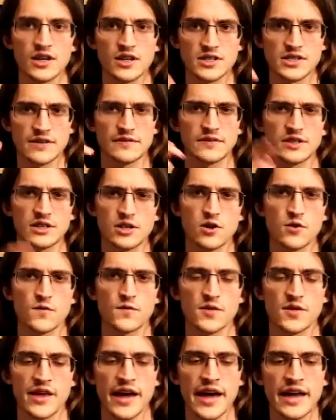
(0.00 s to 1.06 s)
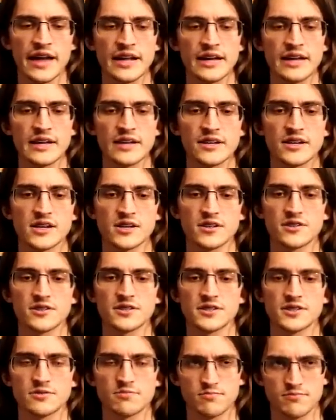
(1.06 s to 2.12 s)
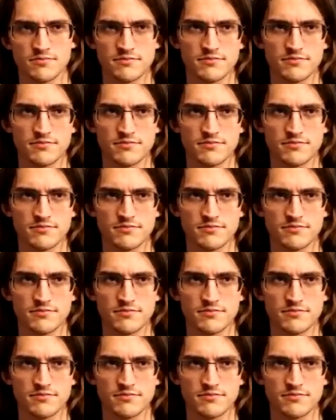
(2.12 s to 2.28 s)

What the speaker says: definitely go for that, because